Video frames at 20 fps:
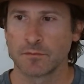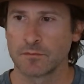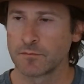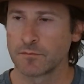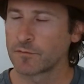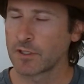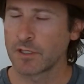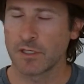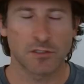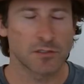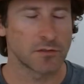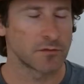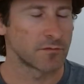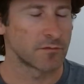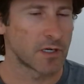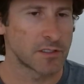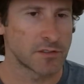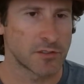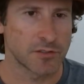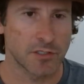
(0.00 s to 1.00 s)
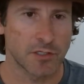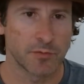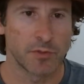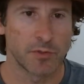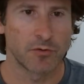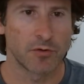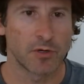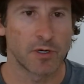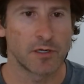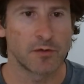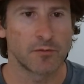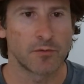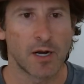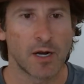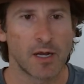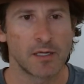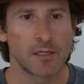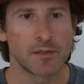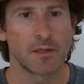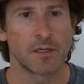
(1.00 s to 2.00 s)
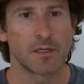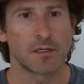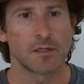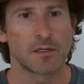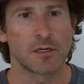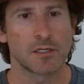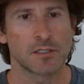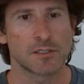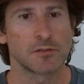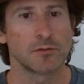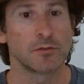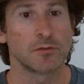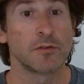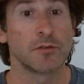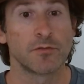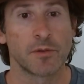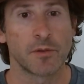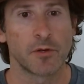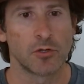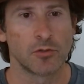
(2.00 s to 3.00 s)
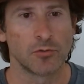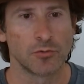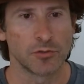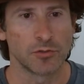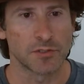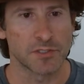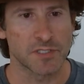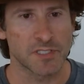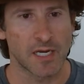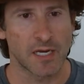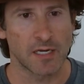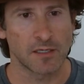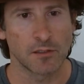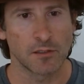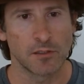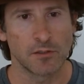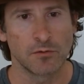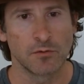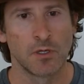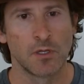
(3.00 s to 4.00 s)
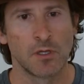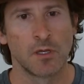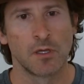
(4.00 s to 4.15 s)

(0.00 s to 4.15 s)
Financial advisors can be great, right? And they can also live in their own little silo.